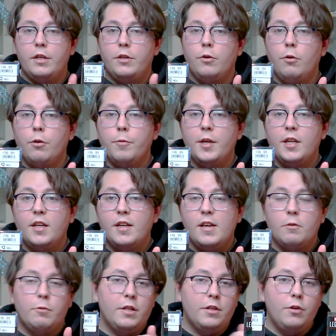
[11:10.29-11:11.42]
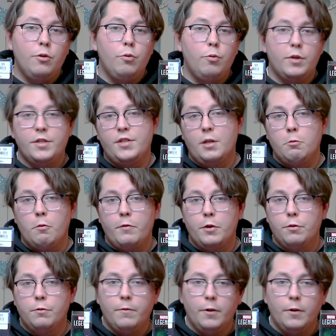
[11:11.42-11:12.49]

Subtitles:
you're reading and what you want to see reviewed